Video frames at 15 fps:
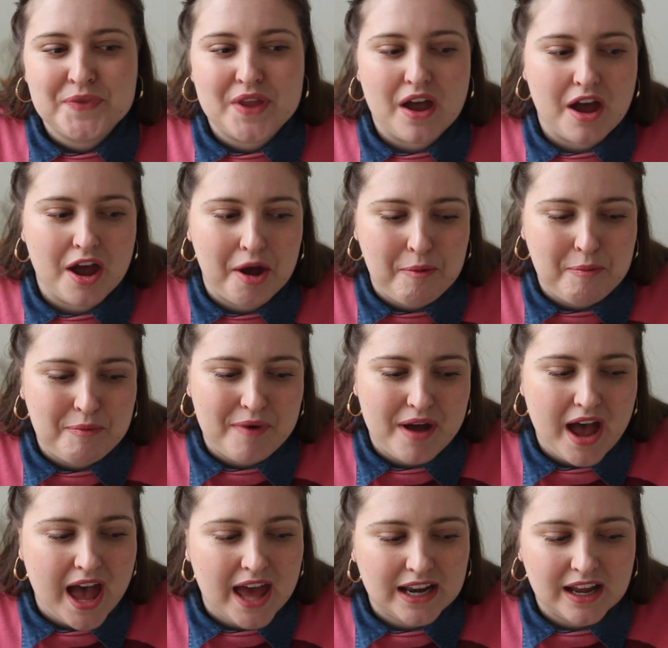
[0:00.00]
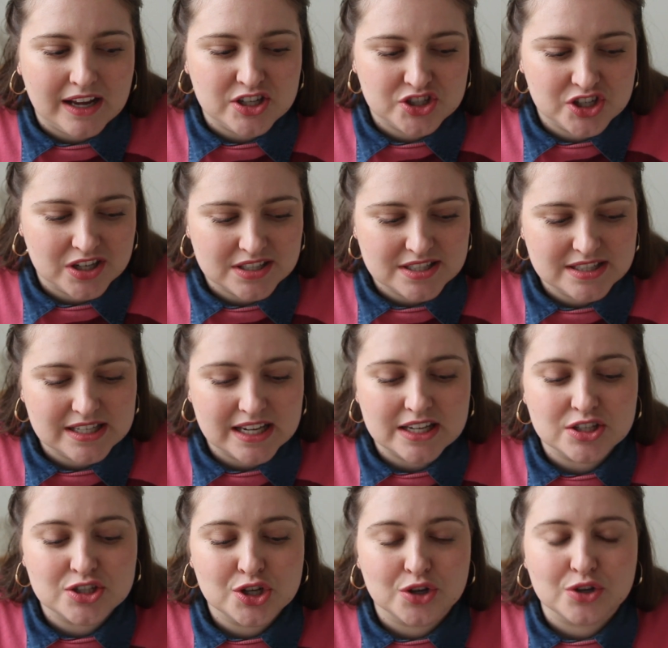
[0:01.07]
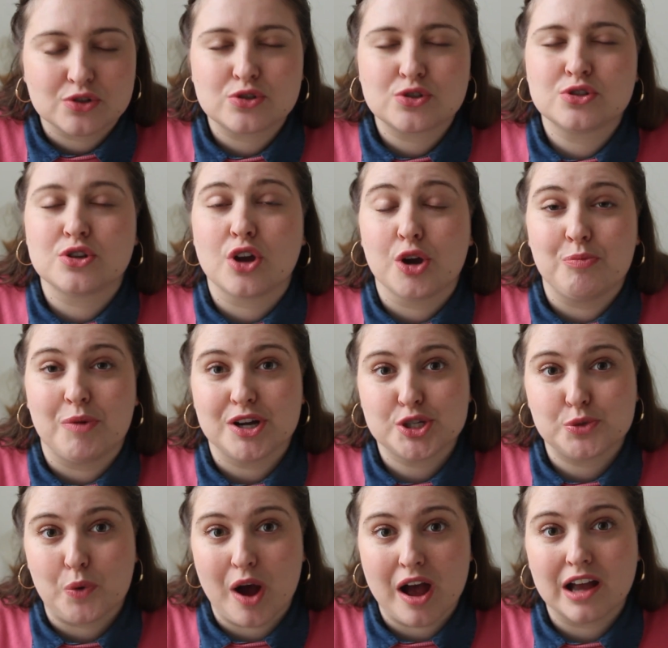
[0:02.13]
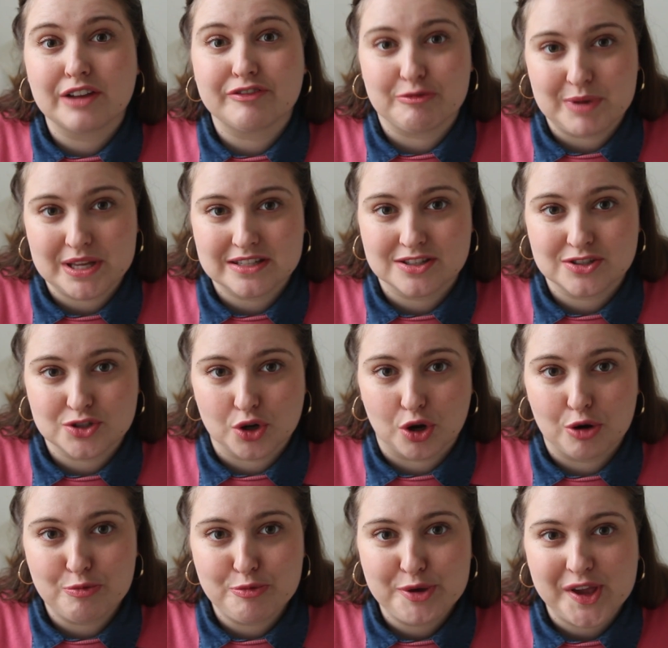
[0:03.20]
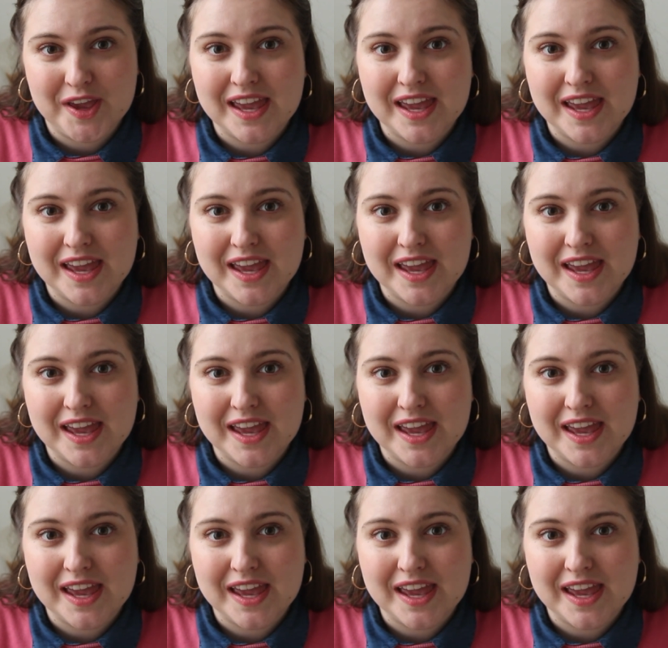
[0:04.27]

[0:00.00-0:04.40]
And it took so much work for me to stop.